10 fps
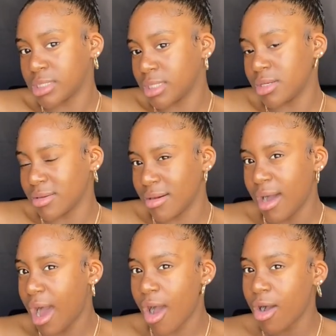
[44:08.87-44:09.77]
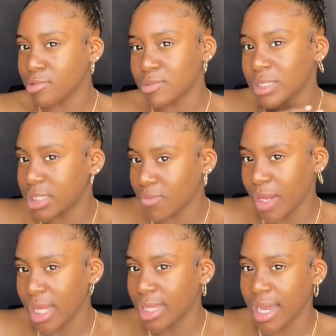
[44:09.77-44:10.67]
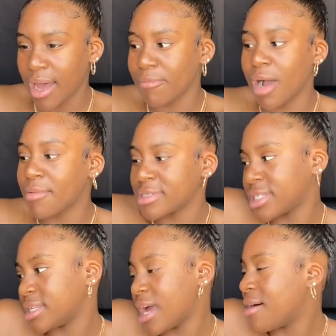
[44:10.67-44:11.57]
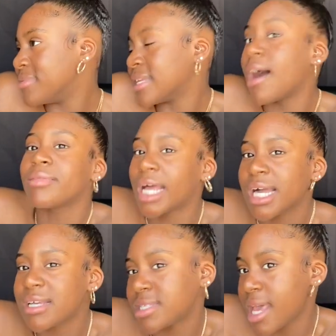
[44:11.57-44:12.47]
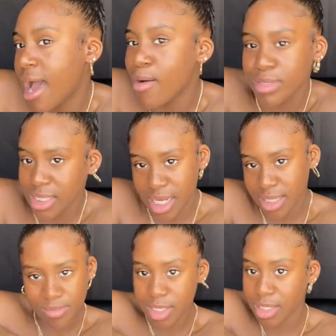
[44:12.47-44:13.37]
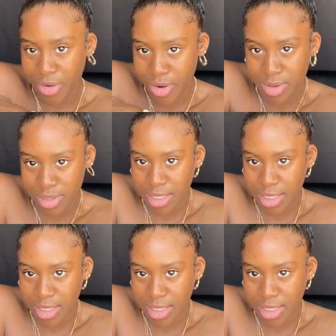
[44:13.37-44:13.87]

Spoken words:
you know, I always went to wait. Like, like I said, I wasn't like them other girls.